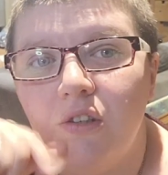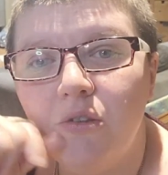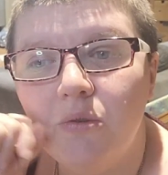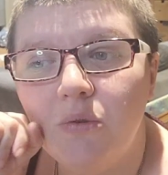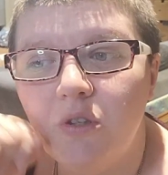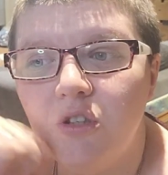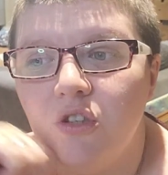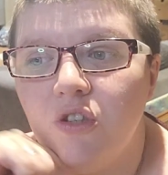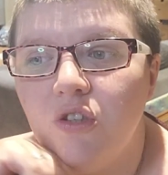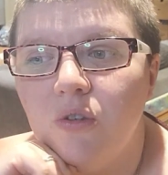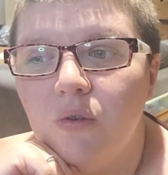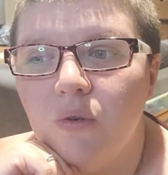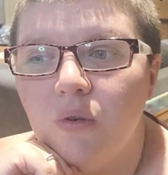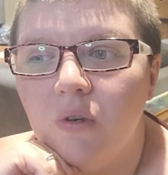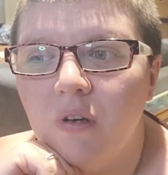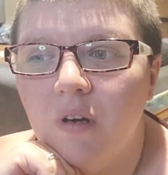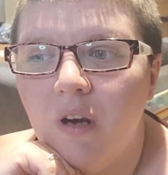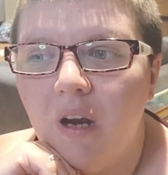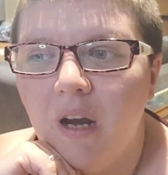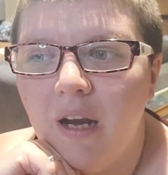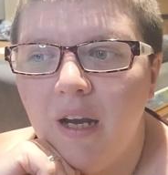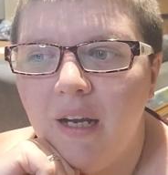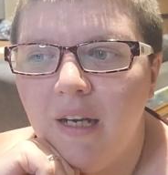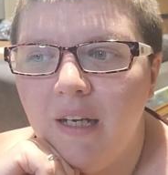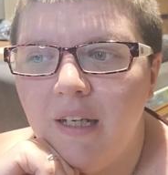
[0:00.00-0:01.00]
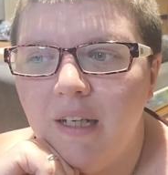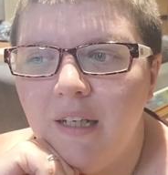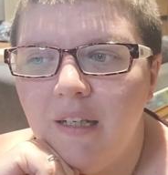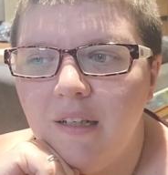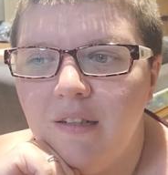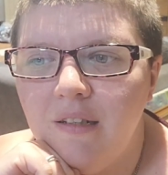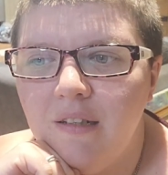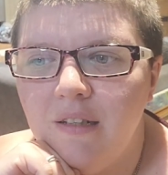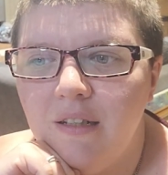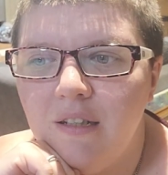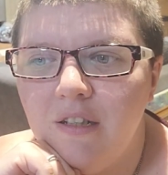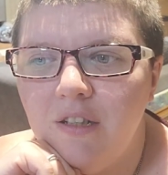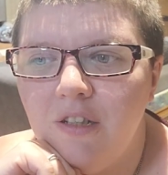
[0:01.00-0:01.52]
to ensure I
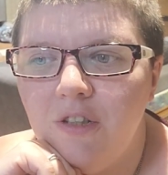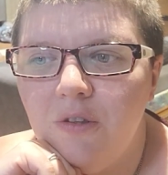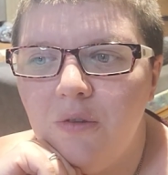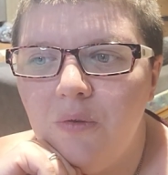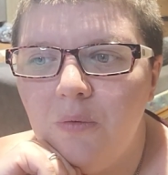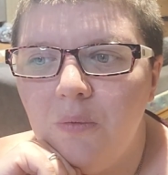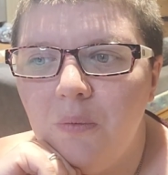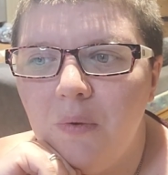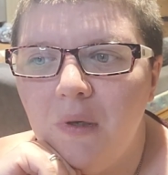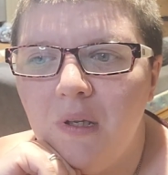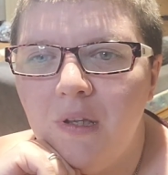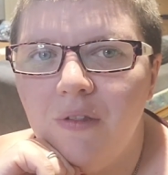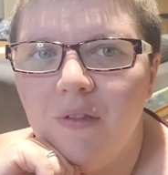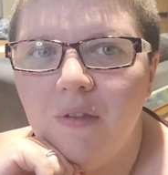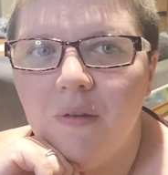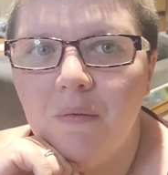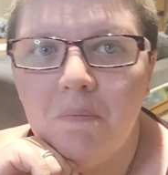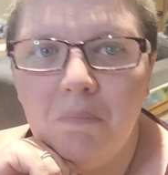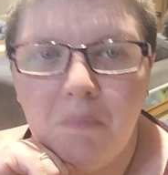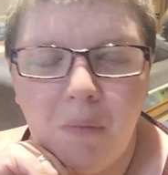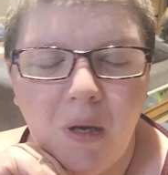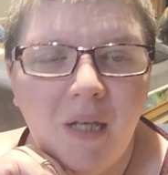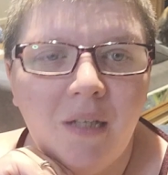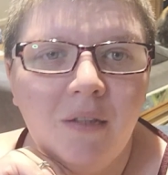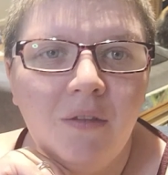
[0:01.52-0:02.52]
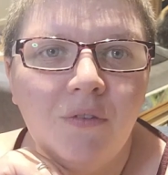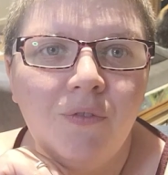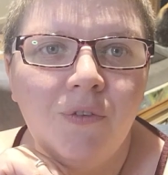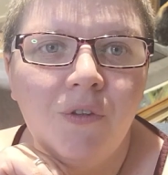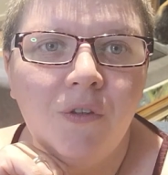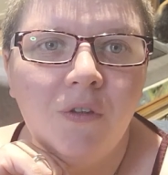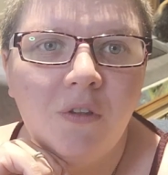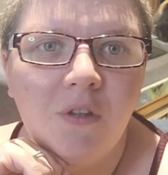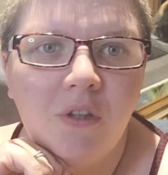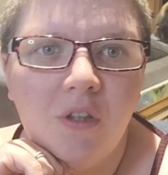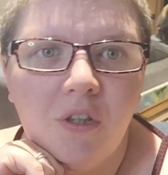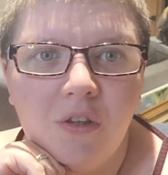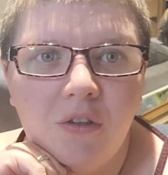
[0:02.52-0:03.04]
continue with
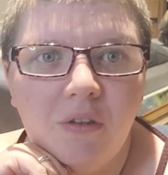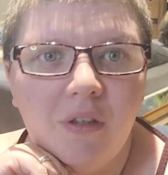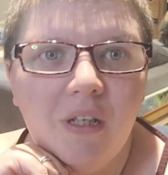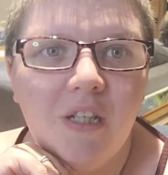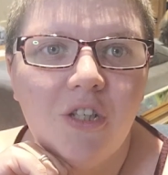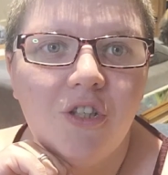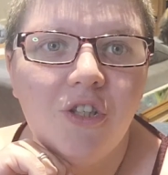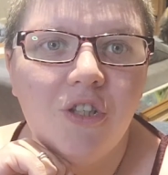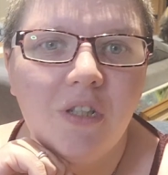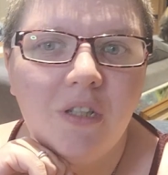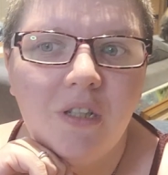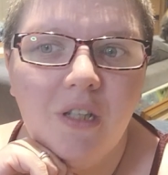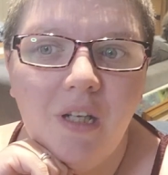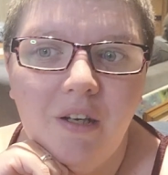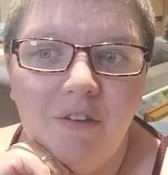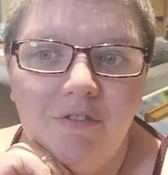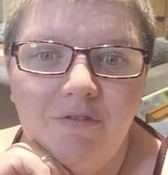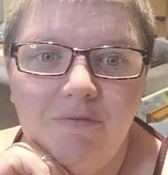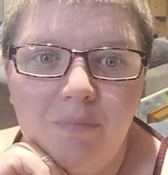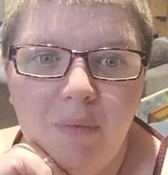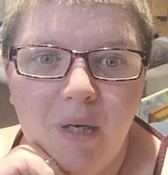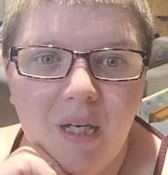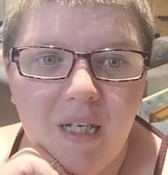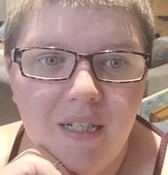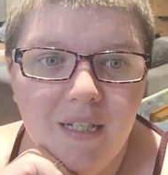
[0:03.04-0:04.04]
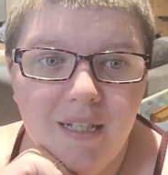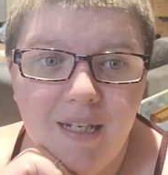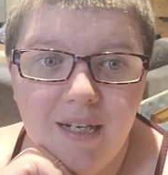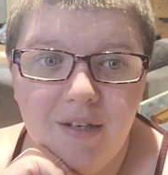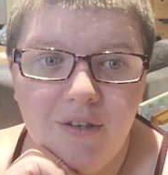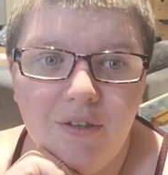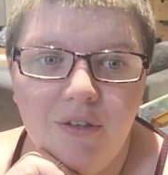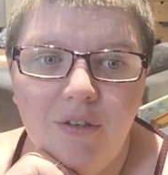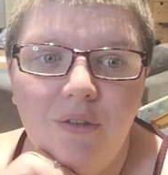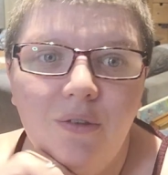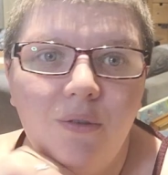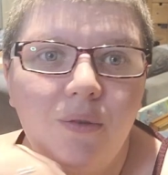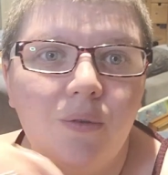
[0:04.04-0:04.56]
mindful curation of my
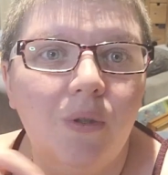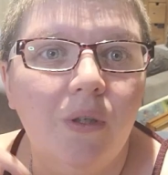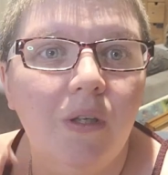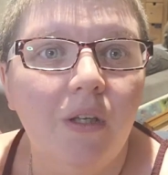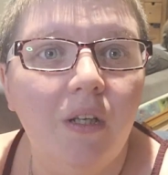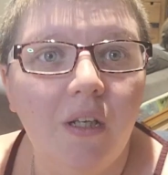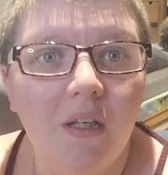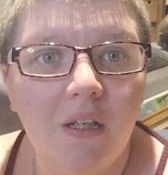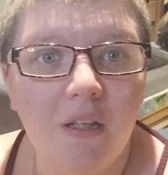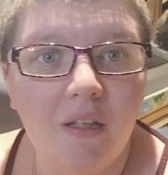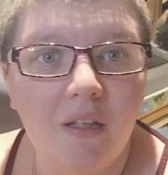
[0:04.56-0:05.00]
tarot